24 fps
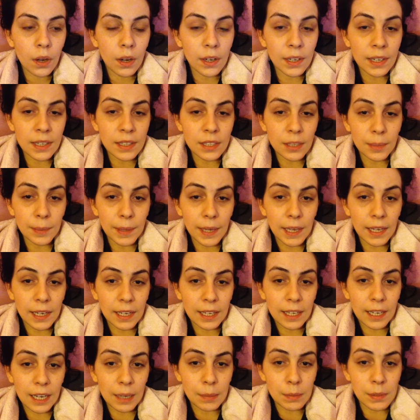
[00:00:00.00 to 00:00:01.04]
I end up getting a
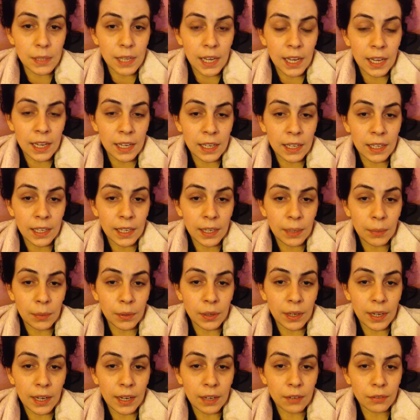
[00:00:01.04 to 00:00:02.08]
cab to A&E
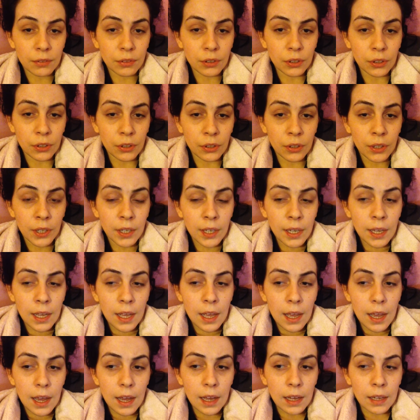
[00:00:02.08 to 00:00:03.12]
when I have to.
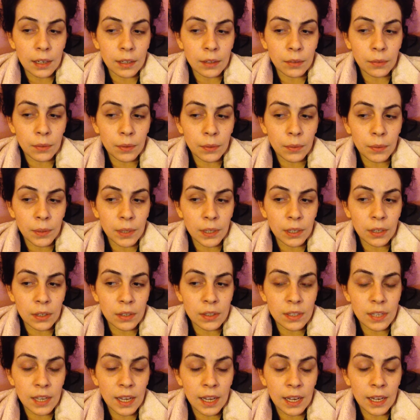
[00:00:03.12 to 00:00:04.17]
And when I go
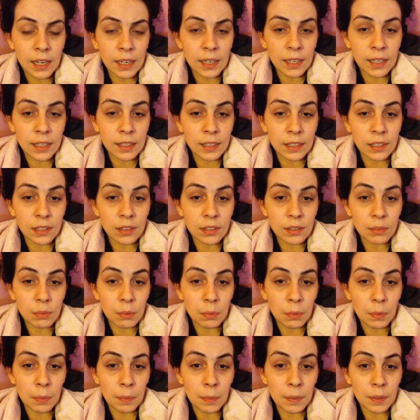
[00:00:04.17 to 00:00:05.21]
to A&E and they ask
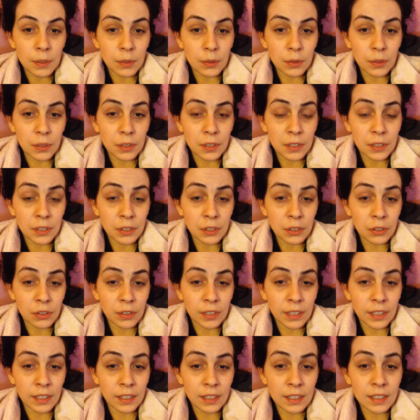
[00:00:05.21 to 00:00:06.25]
me my medical
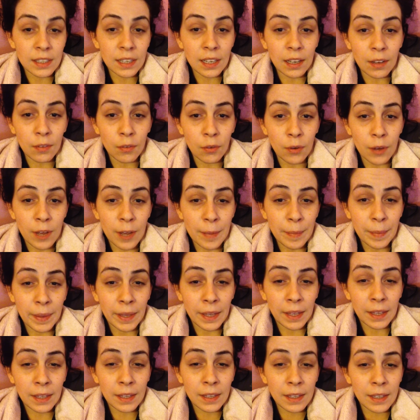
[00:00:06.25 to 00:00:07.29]
history and I say I've got
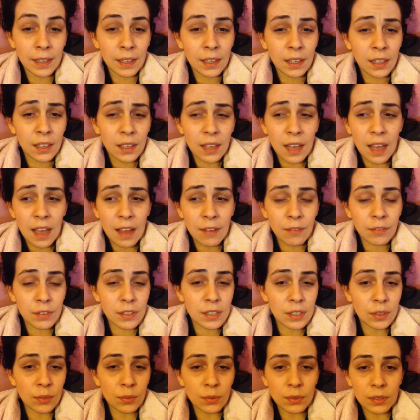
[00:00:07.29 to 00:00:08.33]
ME, every
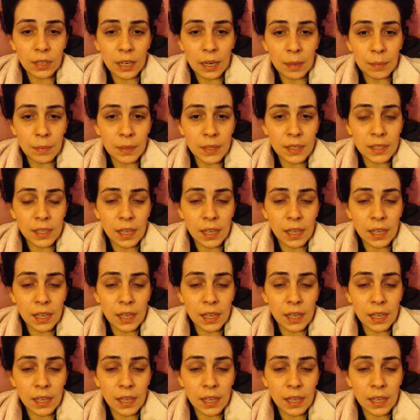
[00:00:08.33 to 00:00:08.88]
single time they